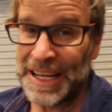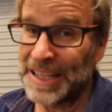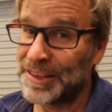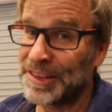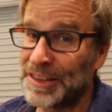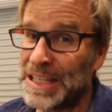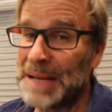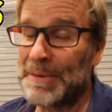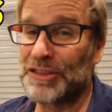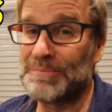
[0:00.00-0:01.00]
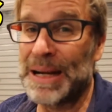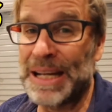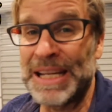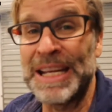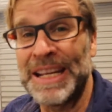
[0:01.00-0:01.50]
and to see how much
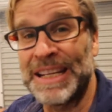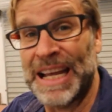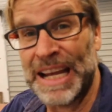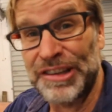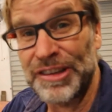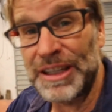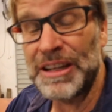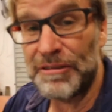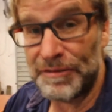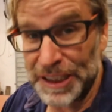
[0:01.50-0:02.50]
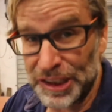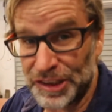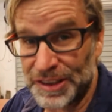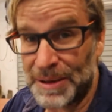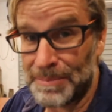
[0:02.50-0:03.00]
money it actually
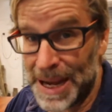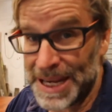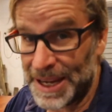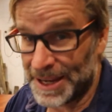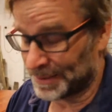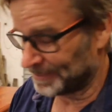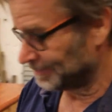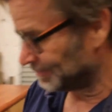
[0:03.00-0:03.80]
finishes up making.